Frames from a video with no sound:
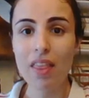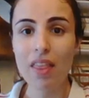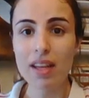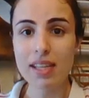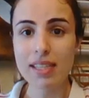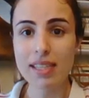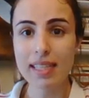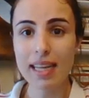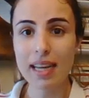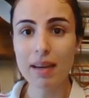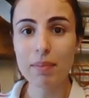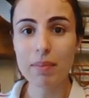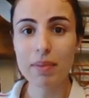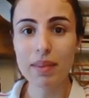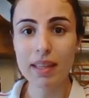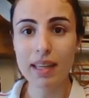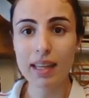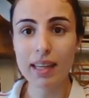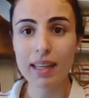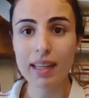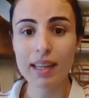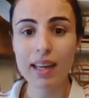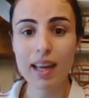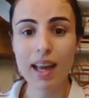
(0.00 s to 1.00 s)
the same
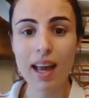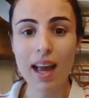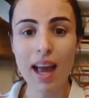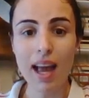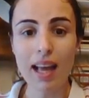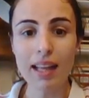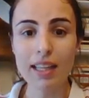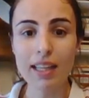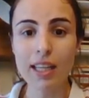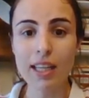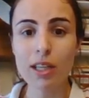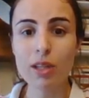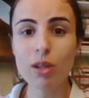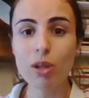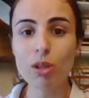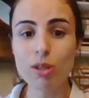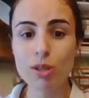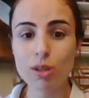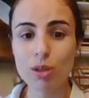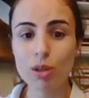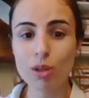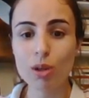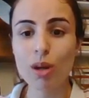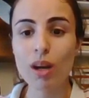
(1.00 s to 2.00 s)
thing and here
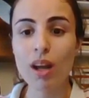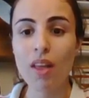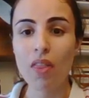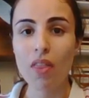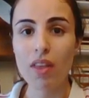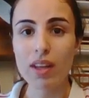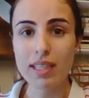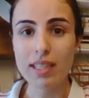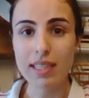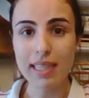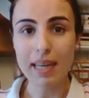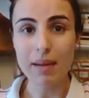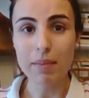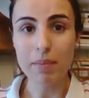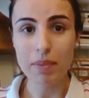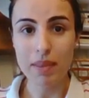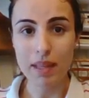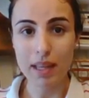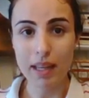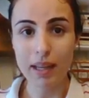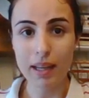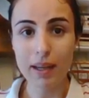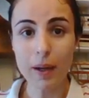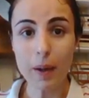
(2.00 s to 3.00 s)
also the same
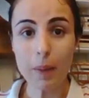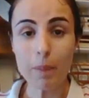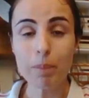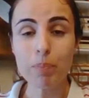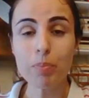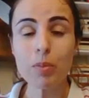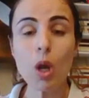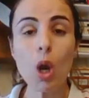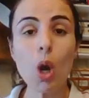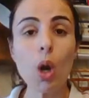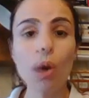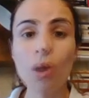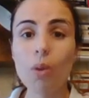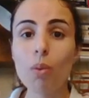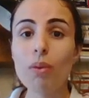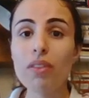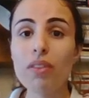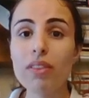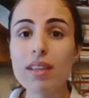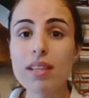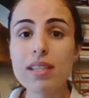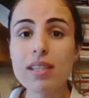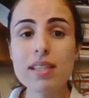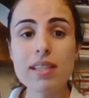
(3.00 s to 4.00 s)
thing.
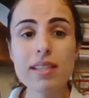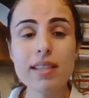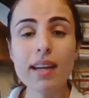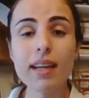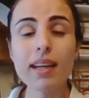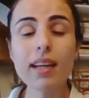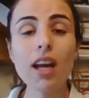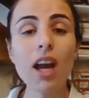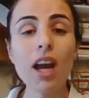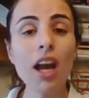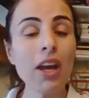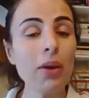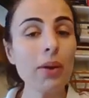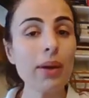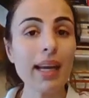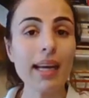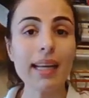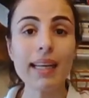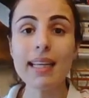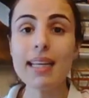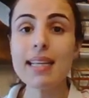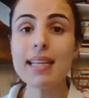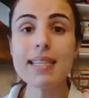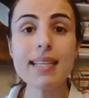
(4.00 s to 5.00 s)
With this trick you
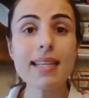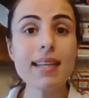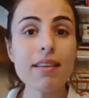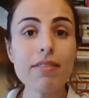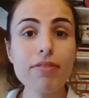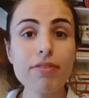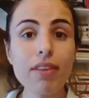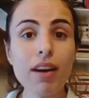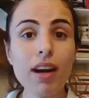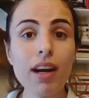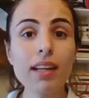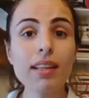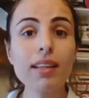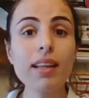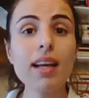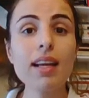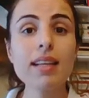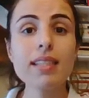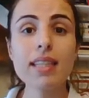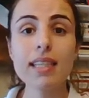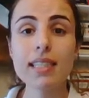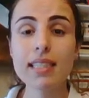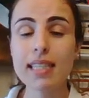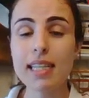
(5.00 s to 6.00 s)
can easily find
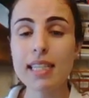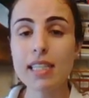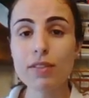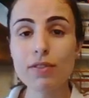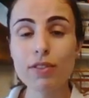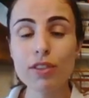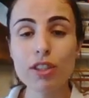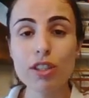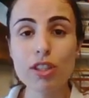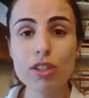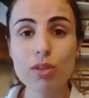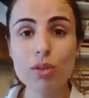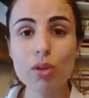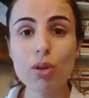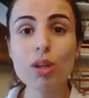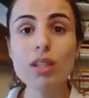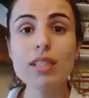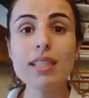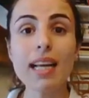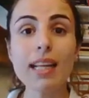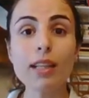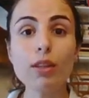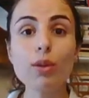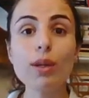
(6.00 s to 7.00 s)
successful stores
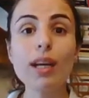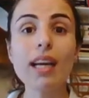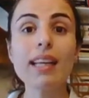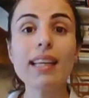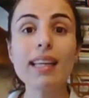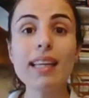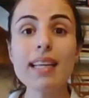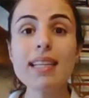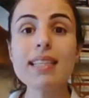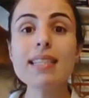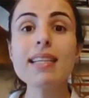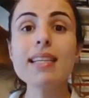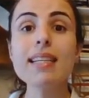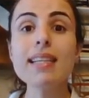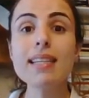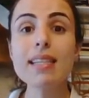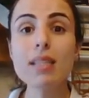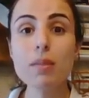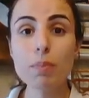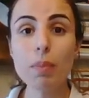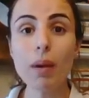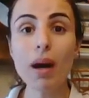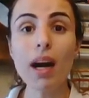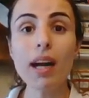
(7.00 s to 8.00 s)
and you can easily
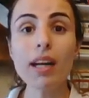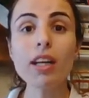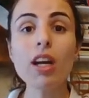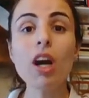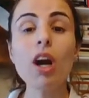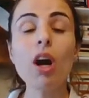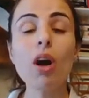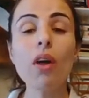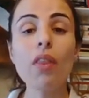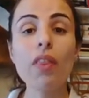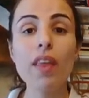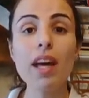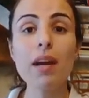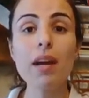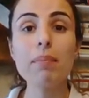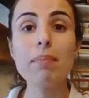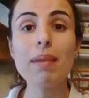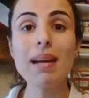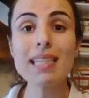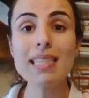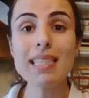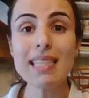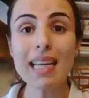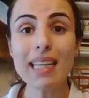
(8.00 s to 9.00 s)
spy on their
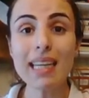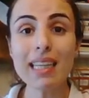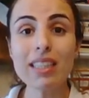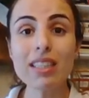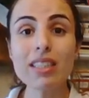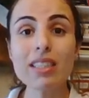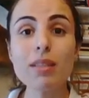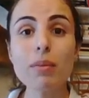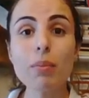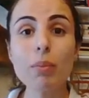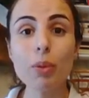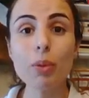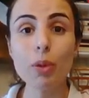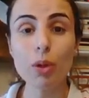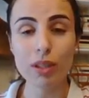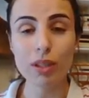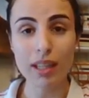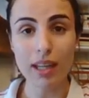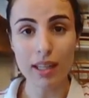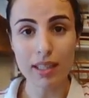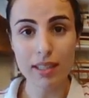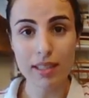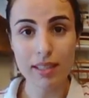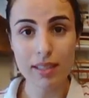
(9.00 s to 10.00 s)
best sellers
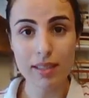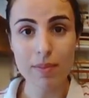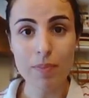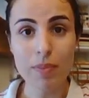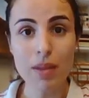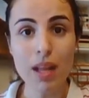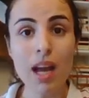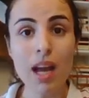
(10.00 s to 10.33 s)
products.